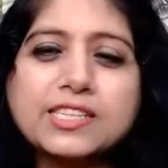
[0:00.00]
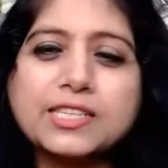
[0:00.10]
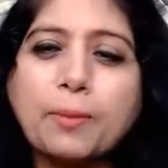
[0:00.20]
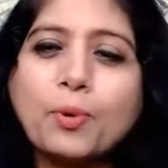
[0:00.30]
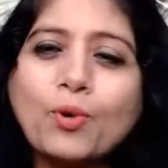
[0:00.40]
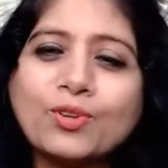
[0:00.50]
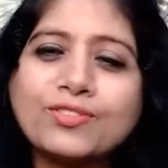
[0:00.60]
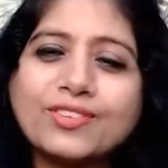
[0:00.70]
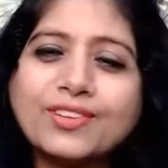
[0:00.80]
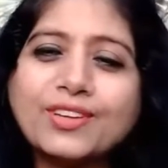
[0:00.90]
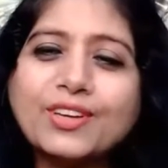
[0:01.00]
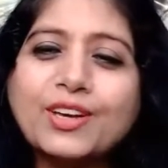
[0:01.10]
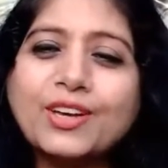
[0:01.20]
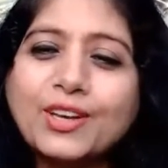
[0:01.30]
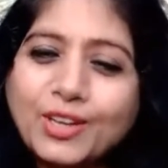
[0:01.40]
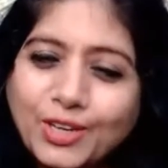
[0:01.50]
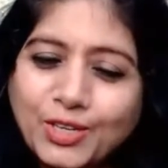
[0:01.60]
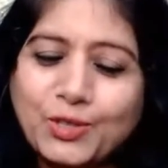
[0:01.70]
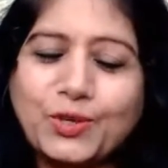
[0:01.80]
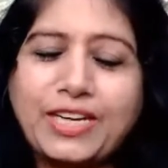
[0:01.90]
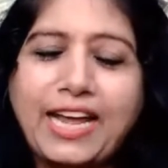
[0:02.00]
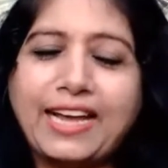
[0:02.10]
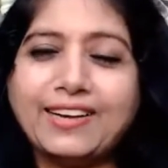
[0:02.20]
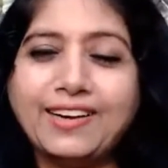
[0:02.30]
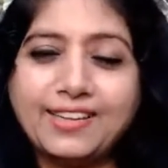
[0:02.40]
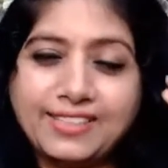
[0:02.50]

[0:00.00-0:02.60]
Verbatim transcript: Suppose you take